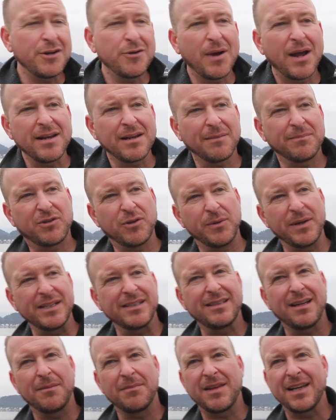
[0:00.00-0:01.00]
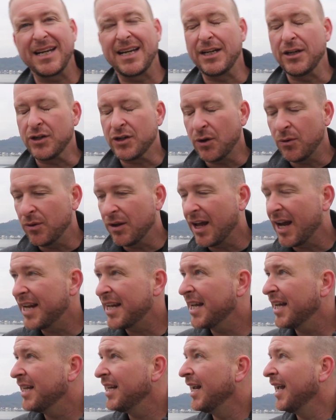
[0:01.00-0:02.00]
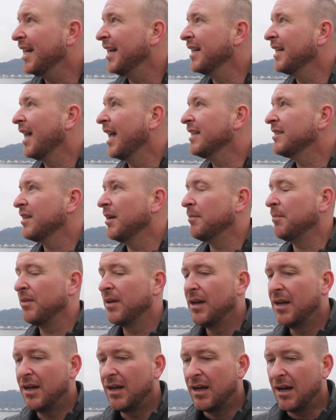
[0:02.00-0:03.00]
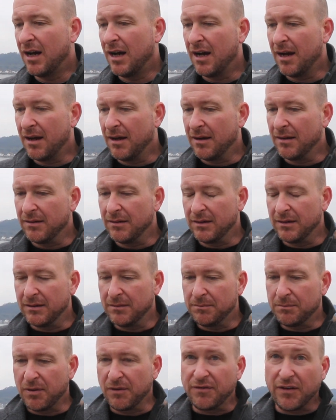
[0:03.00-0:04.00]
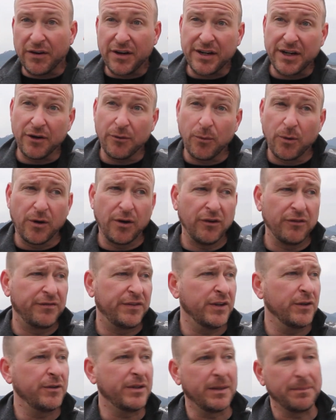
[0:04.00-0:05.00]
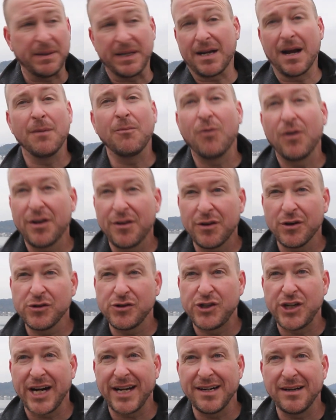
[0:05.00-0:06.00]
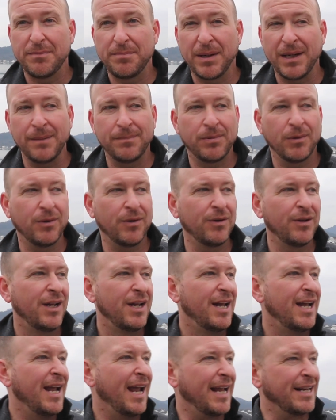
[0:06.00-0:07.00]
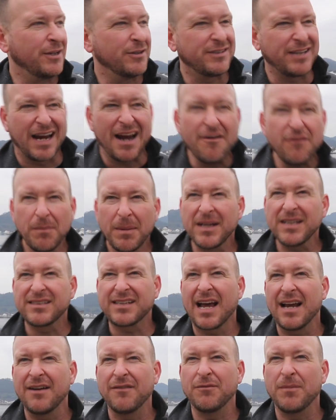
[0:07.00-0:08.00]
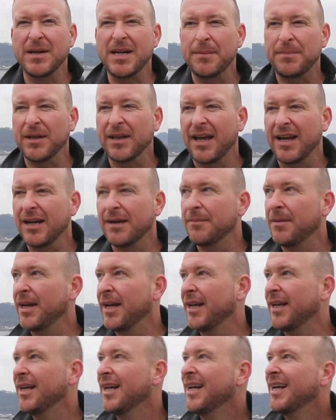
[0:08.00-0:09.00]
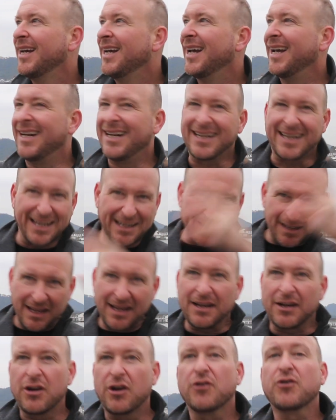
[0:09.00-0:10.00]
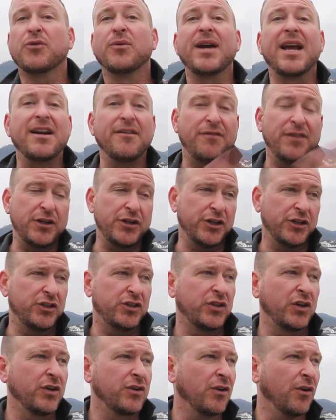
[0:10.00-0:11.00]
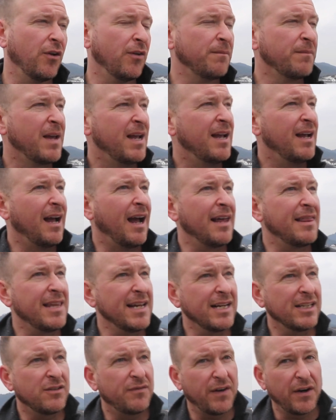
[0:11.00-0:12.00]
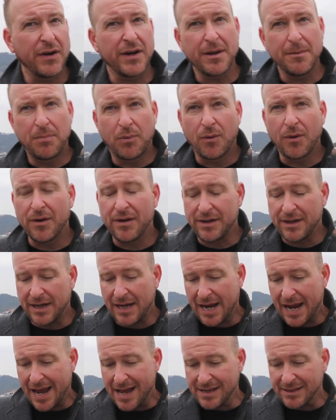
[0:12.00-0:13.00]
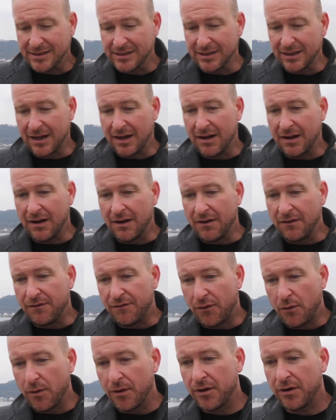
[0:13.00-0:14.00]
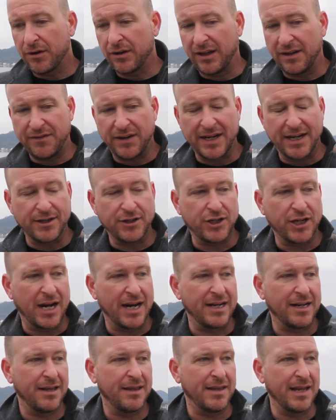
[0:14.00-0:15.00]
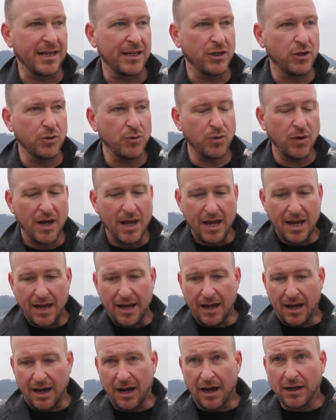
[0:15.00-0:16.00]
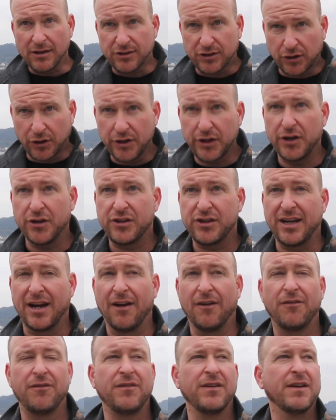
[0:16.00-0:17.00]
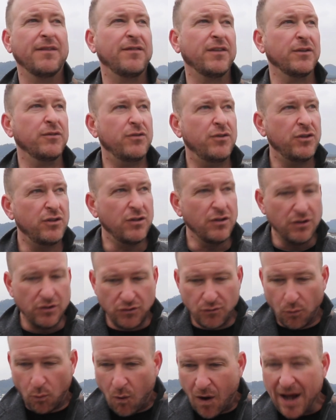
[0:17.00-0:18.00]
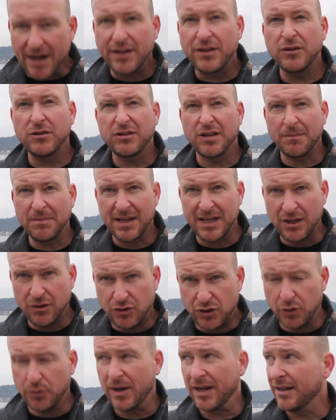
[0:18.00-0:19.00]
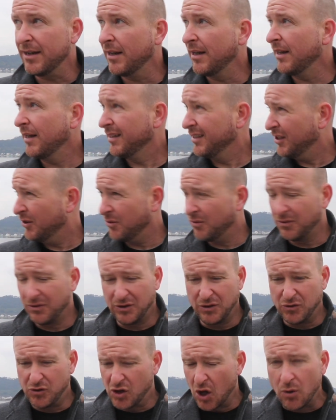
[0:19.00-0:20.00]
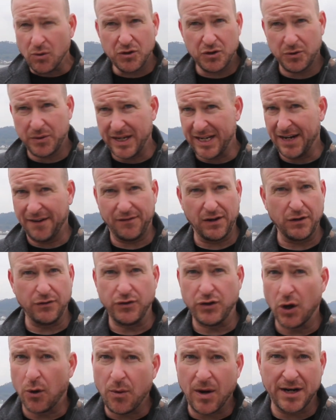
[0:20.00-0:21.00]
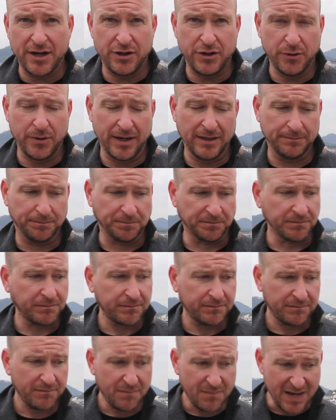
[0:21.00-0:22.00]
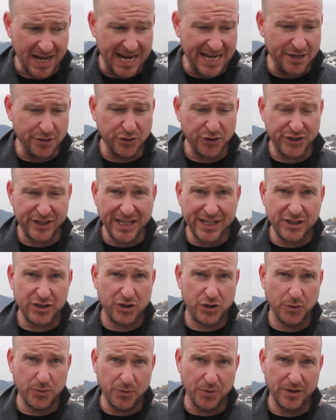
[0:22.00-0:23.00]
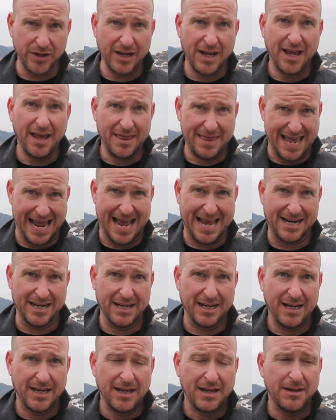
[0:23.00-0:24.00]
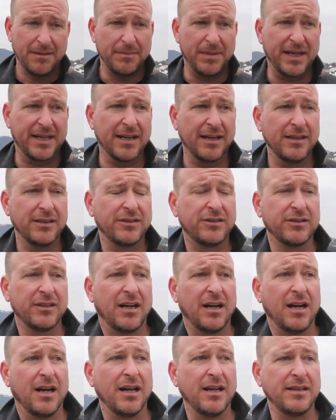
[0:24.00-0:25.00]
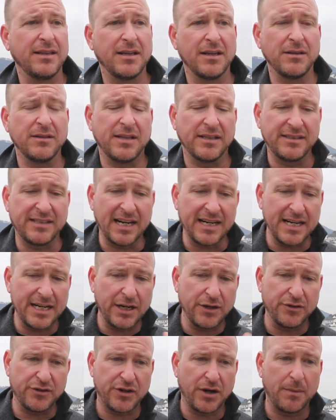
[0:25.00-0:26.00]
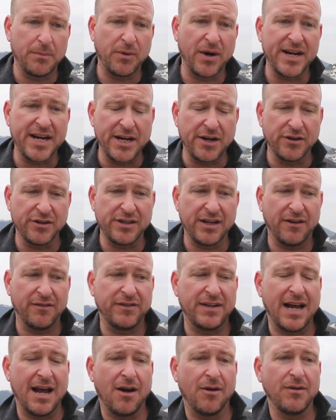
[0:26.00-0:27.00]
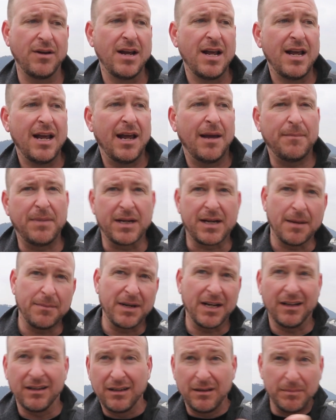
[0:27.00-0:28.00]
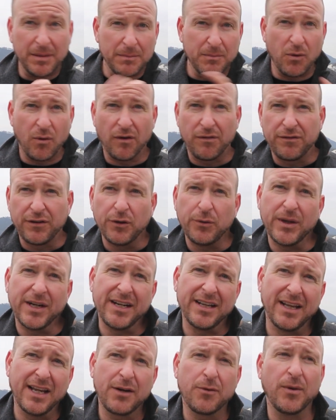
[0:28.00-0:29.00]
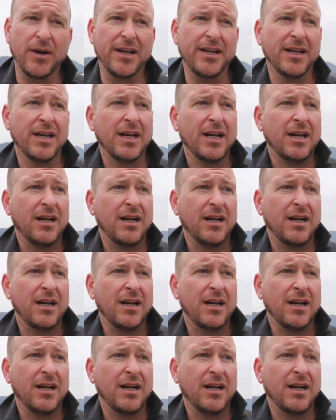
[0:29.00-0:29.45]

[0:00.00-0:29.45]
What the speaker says: you end up doing something and you don't like it, and it ends up perverting your worldview. You become one of those jaded people and you say, everybody's kind of manipulating me, and it can create a vicious circle. I think it's very important as a foreigner living in China that you assert yourself. If you want to do something, you do it. You don't do it if you don't want to do it, and you stick to that, because the second you start breaking yourself down and becoming a little bit more fluid and liquid